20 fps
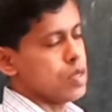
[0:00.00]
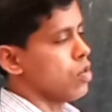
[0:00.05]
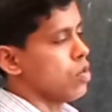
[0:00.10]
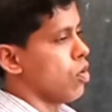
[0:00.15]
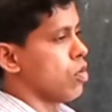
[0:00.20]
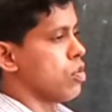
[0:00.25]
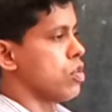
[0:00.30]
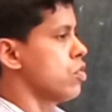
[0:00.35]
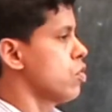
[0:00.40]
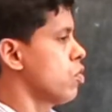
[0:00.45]

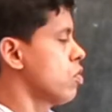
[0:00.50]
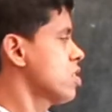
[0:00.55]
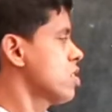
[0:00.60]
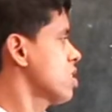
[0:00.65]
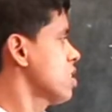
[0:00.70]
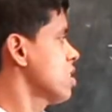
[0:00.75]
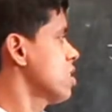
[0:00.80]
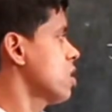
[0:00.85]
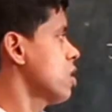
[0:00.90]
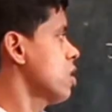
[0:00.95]
No, you do not
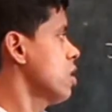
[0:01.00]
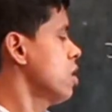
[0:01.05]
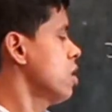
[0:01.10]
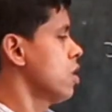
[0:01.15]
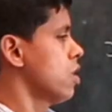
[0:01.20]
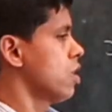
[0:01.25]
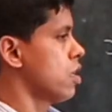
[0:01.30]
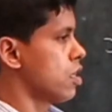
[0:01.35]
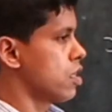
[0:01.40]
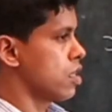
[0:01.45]
see
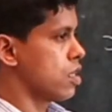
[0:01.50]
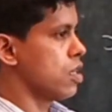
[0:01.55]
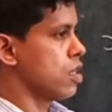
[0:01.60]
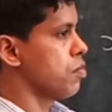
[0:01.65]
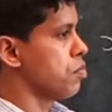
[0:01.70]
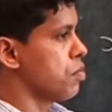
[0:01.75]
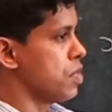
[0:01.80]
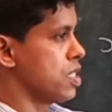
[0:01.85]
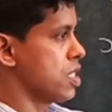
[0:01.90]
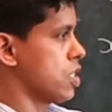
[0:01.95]
the
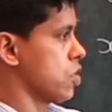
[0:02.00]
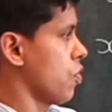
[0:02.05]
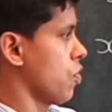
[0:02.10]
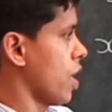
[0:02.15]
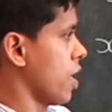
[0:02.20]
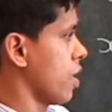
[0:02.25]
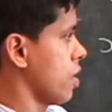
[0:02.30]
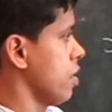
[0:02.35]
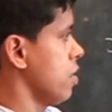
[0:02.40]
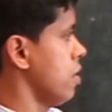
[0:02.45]
term b
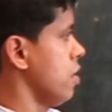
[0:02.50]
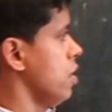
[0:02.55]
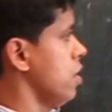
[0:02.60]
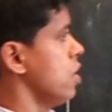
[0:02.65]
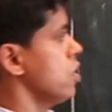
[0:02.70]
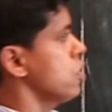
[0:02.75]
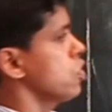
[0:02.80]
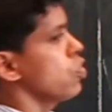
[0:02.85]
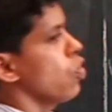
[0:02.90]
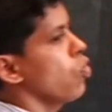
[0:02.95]
square
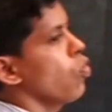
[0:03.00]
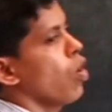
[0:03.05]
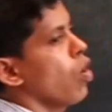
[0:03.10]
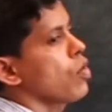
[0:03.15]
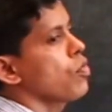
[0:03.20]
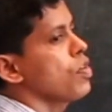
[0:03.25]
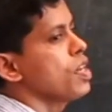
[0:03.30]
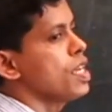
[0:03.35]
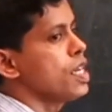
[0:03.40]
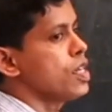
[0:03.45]
here. So,
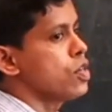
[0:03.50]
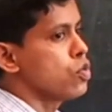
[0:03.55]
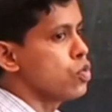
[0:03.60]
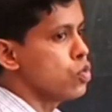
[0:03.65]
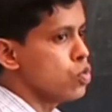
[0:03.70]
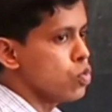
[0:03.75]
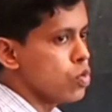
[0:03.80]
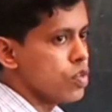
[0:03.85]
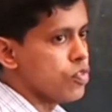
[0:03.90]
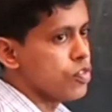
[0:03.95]
what we need to
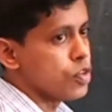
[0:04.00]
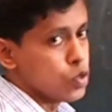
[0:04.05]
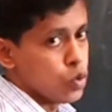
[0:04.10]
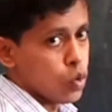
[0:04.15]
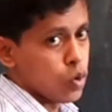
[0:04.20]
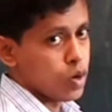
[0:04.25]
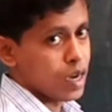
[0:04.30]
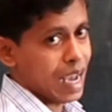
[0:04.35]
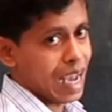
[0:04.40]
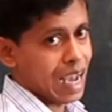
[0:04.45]
do, if you do
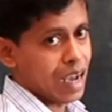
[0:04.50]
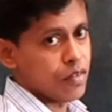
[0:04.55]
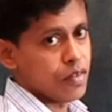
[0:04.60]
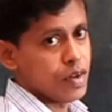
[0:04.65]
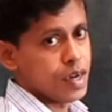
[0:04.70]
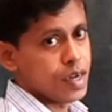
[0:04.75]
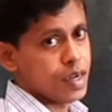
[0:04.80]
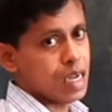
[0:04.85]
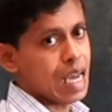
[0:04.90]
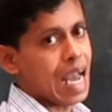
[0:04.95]
not have
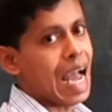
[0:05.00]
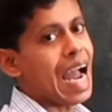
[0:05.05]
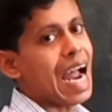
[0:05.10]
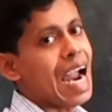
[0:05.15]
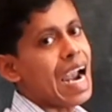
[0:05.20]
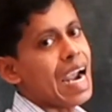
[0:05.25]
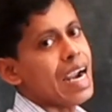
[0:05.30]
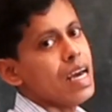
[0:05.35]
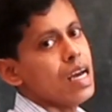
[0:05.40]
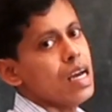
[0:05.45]
it,
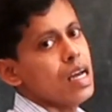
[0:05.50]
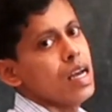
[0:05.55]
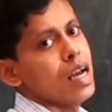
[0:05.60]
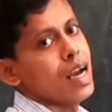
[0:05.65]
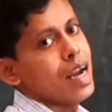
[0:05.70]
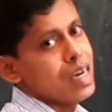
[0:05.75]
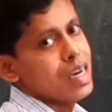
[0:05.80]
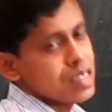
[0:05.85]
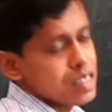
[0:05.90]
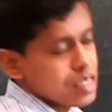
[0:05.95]
add
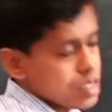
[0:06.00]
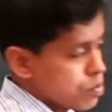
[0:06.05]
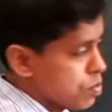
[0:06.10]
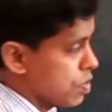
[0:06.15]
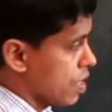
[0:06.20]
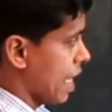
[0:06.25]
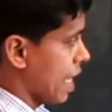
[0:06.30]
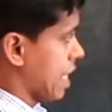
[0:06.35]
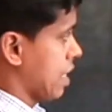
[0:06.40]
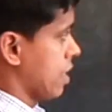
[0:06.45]
and
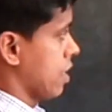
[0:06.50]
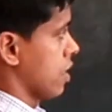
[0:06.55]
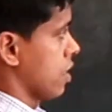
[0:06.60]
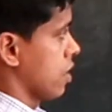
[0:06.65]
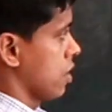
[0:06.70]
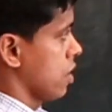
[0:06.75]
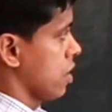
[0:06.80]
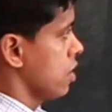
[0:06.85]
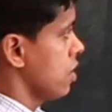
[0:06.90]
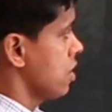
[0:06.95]
subtract
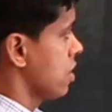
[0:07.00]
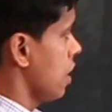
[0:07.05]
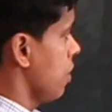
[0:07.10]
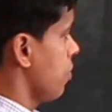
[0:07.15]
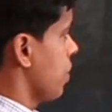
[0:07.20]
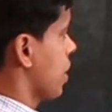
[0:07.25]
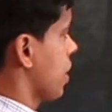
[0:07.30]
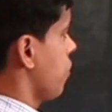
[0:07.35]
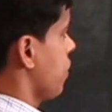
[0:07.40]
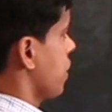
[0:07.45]
it in the
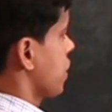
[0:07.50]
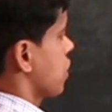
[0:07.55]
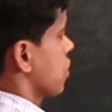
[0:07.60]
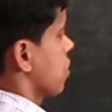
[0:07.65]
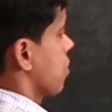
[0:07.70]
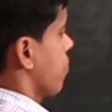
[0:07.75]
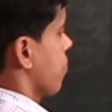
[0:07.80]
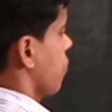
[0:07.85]
same equation.